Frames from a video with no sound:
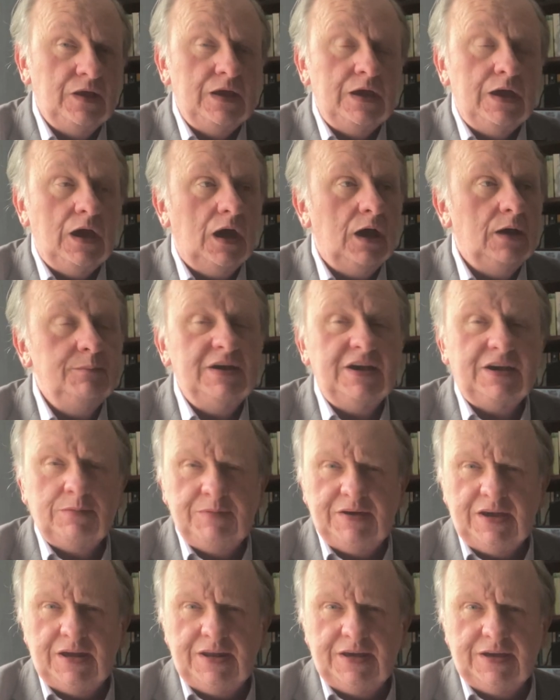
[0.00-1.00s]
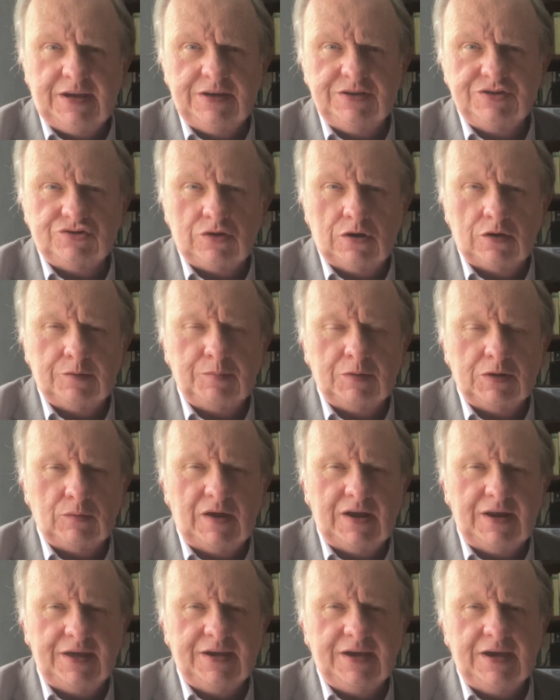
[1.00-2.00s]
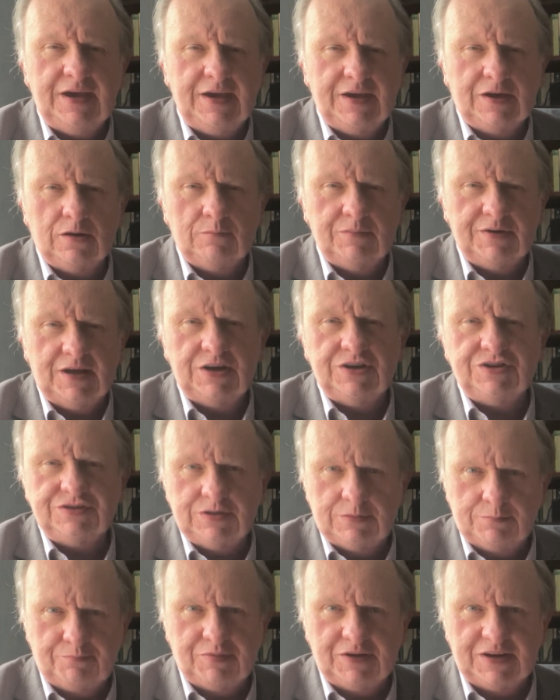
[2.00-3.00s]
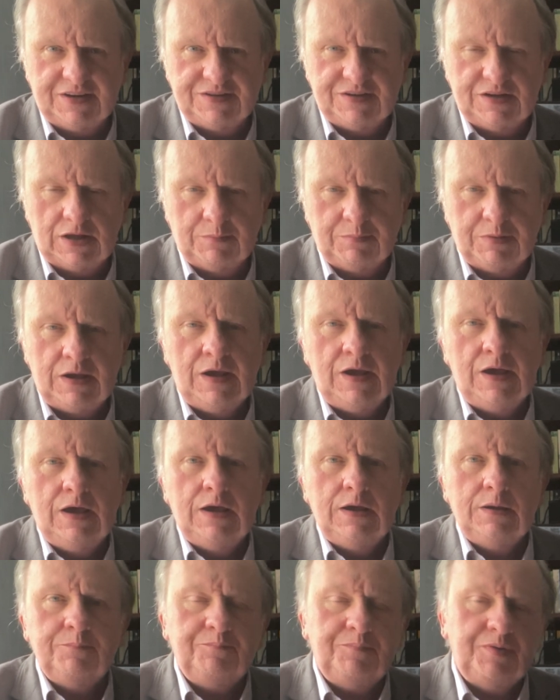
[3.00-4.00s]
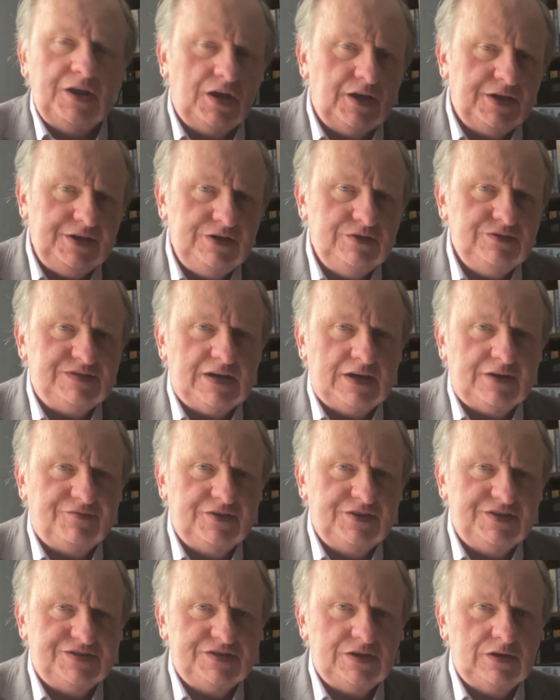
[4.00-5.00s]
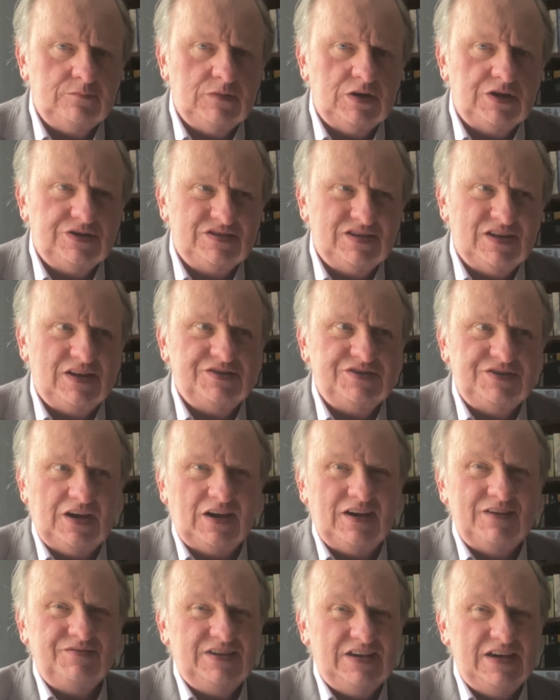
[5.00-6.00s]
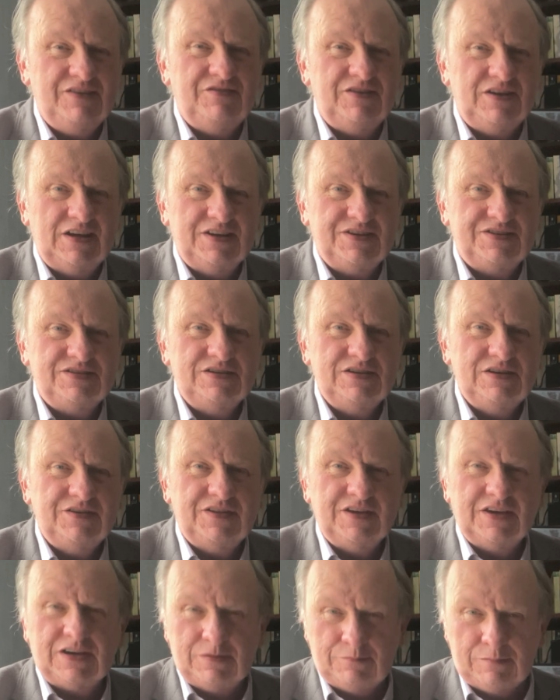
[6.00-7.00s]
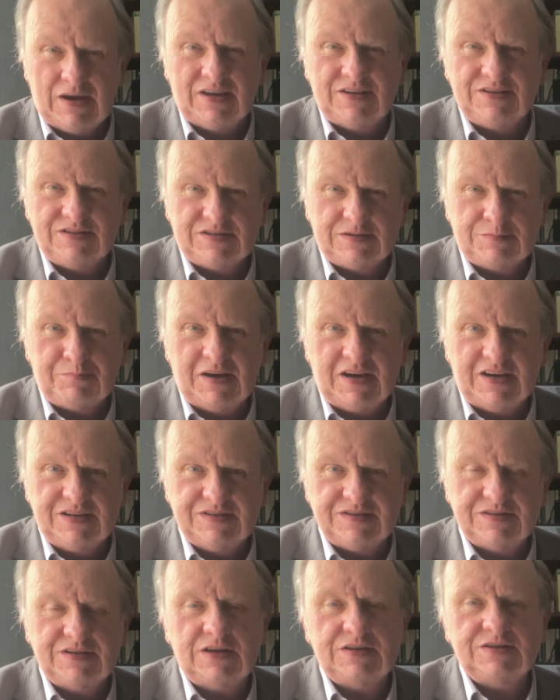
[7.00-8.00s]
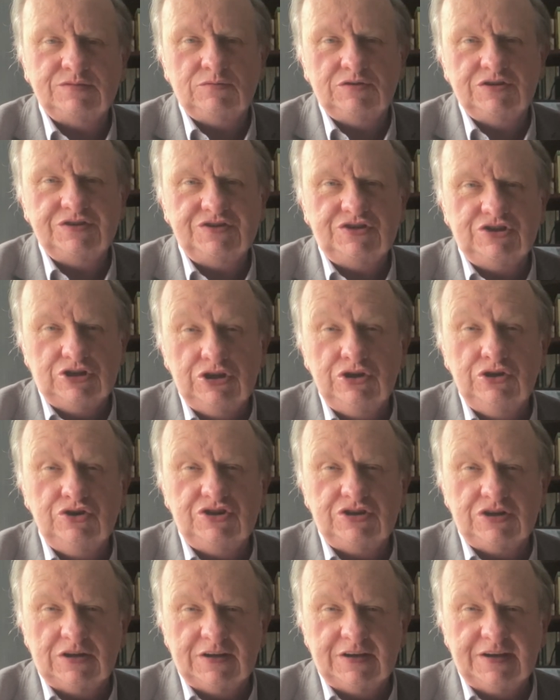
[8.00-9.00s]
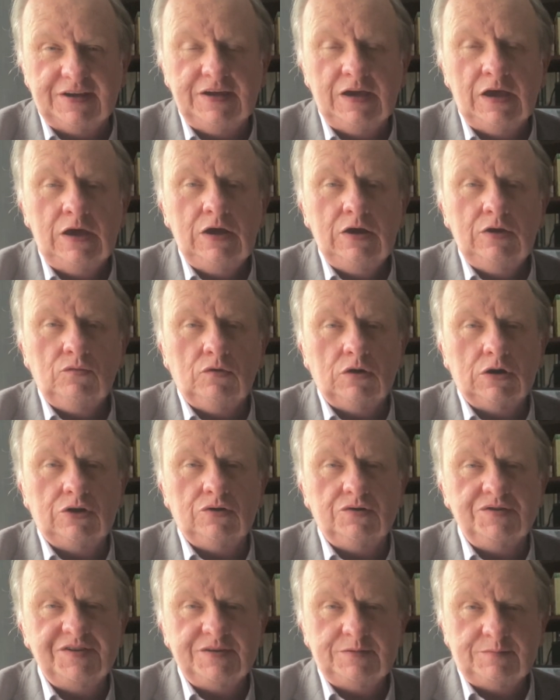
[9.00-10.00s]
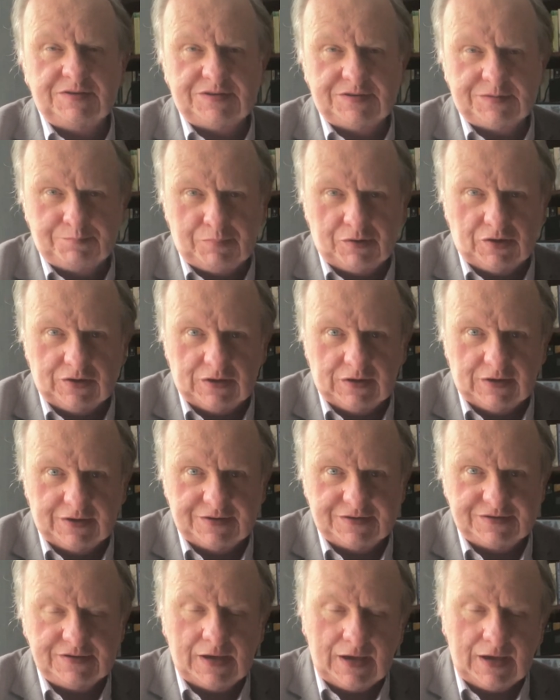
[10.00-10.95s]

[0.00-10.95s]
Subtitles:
It can be any keystroke, by the way, any key combination that brings it up. But I use Alfred so much that actually I've given it the command space. That's the one that's usually what calls up Spotlight.